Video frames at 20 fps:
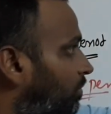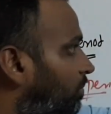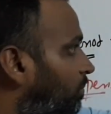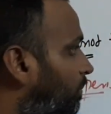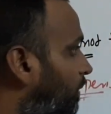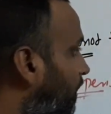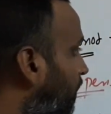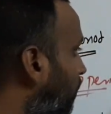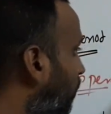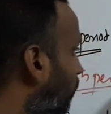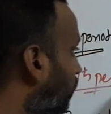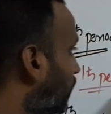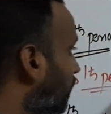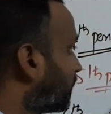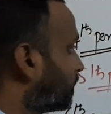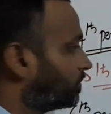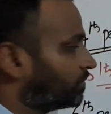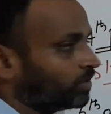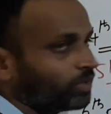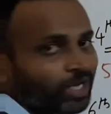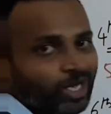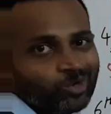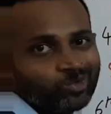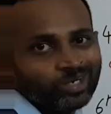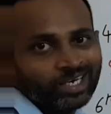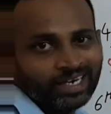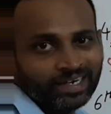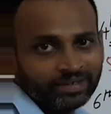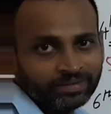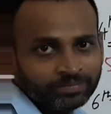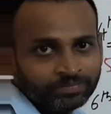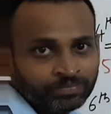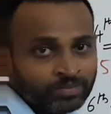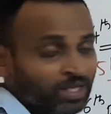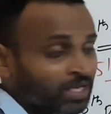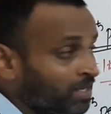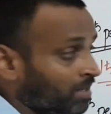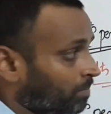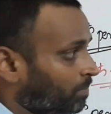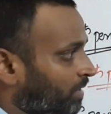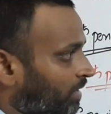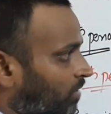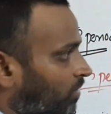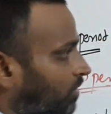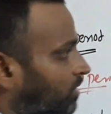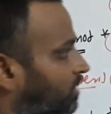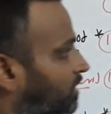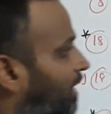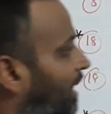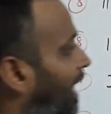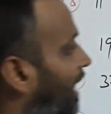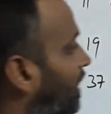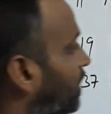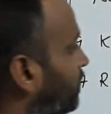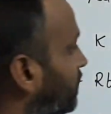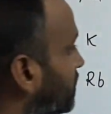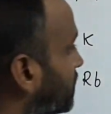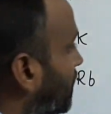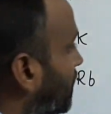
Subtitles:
Below 1 we have to add. Because cadmium is